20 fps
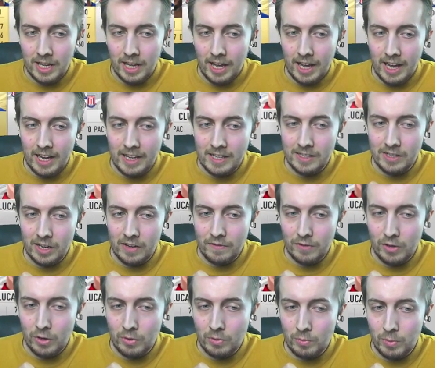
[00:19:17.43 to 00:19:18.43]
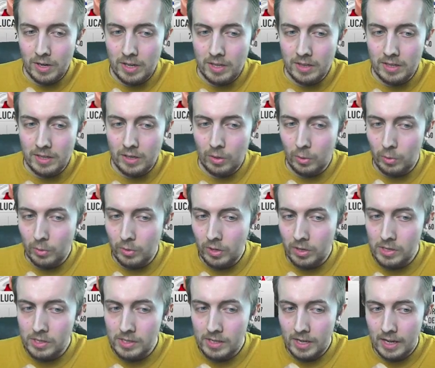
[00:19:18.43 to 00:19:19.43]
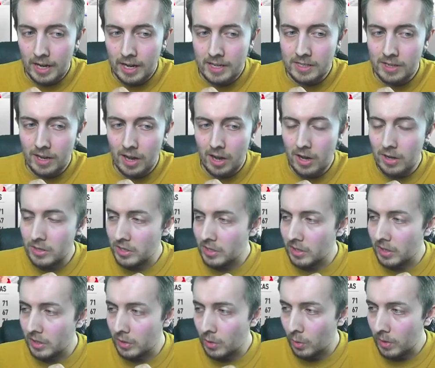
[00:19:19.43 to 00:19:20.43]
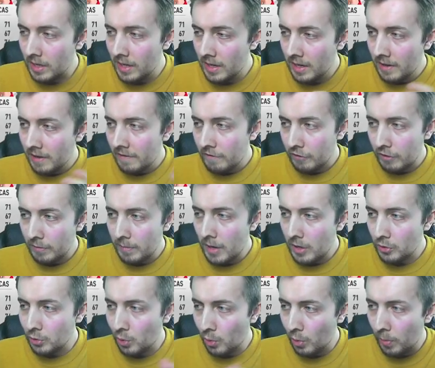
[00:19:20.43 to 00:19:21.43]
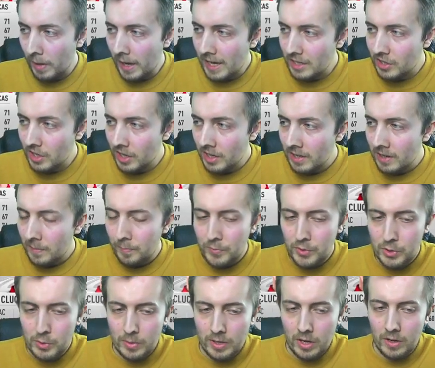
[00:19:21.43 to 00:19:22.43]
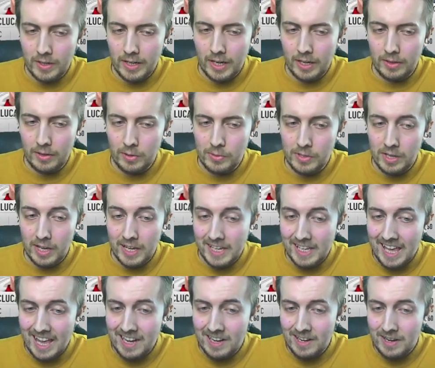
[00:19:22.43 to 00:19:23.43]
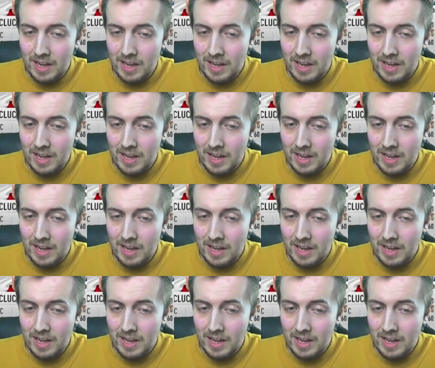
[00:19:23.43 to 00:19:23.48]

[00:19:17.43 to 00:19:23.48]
and I've gone with Claucus and Hudson-Odoi from our store page so we can't get those again.